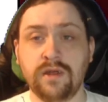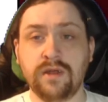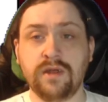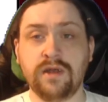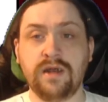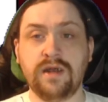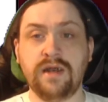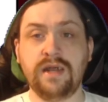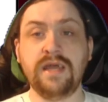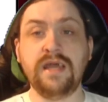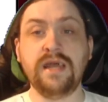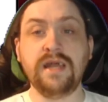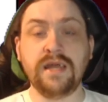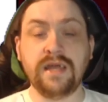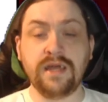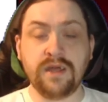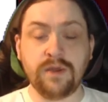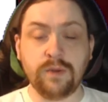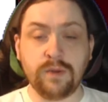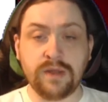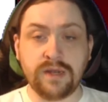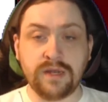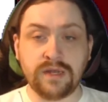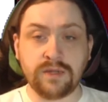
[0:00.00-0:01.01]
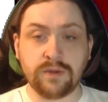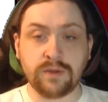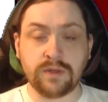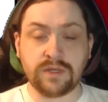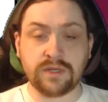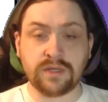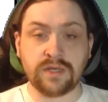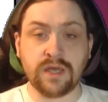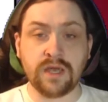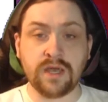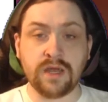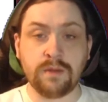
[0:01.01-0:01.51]
leading you into a
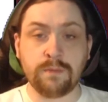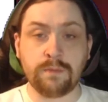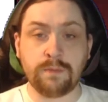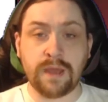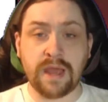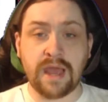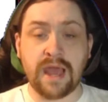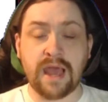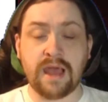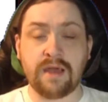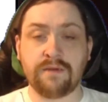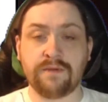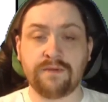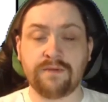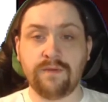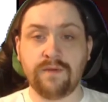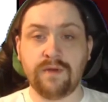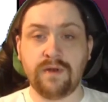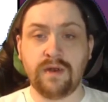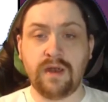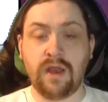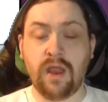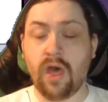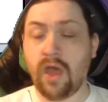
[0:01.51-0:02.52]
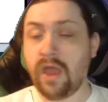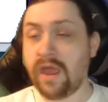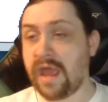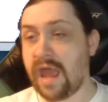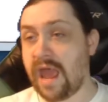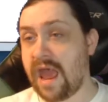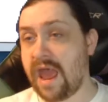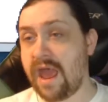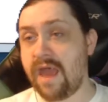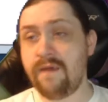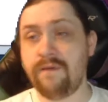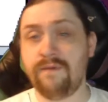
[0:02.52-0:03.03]
certain path, lie
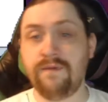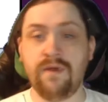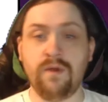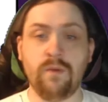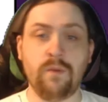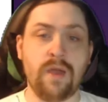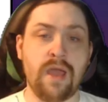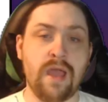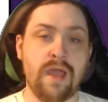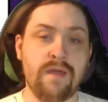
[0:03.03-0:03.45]
everywhere in